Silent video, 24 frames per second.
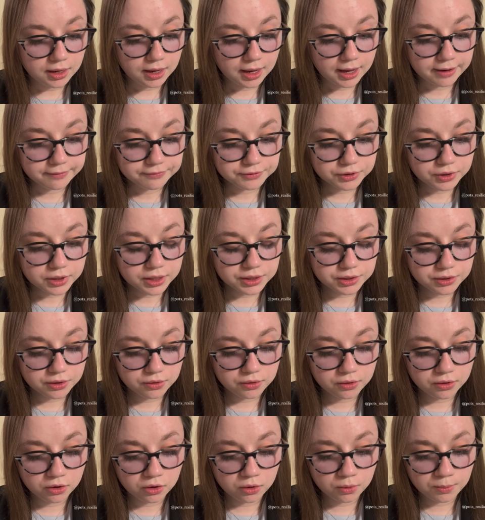After I go
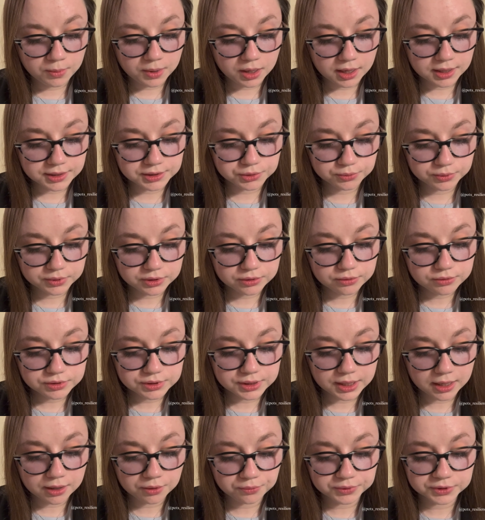home, I dwindle
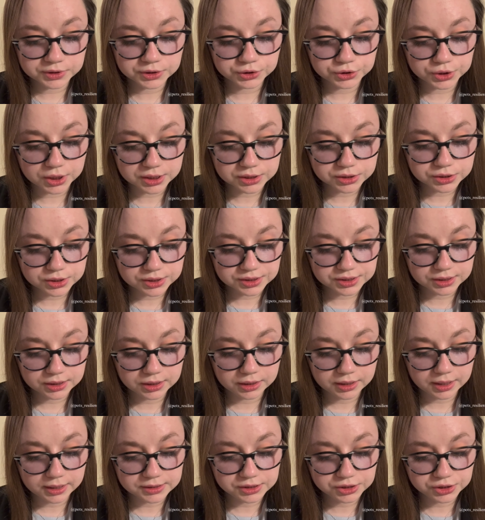down with stretches and a
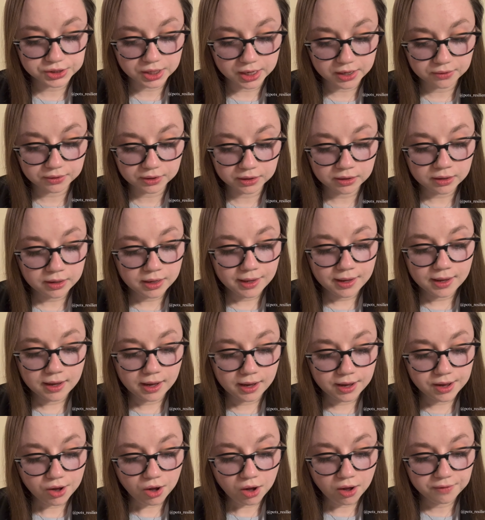nice shower.
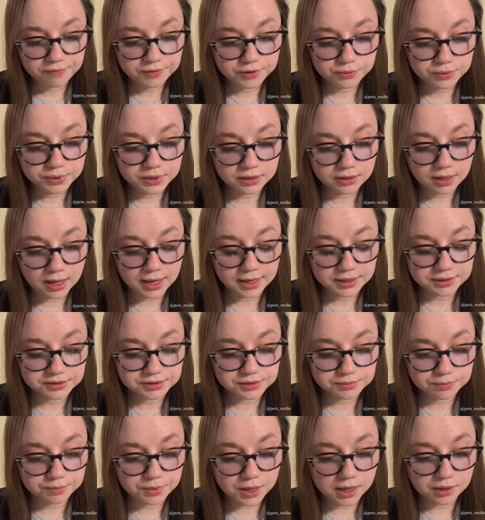I often relax
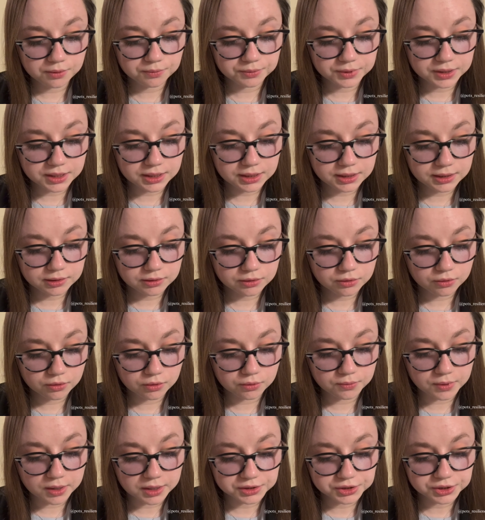by reading or
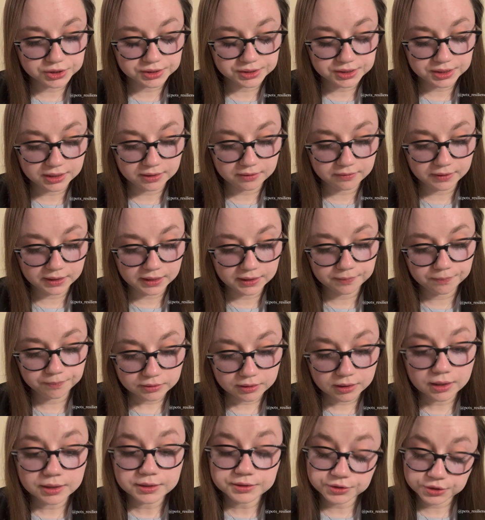watching TV.
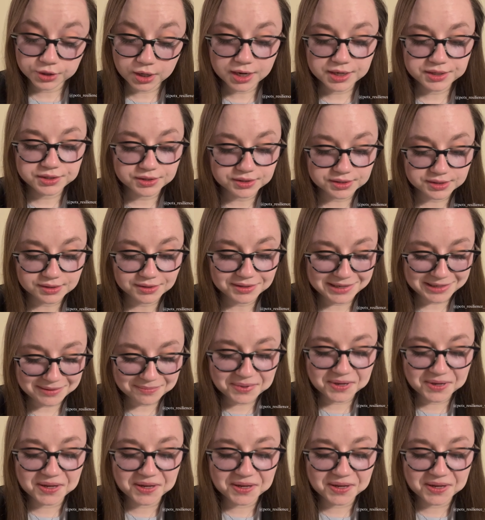I try to sleep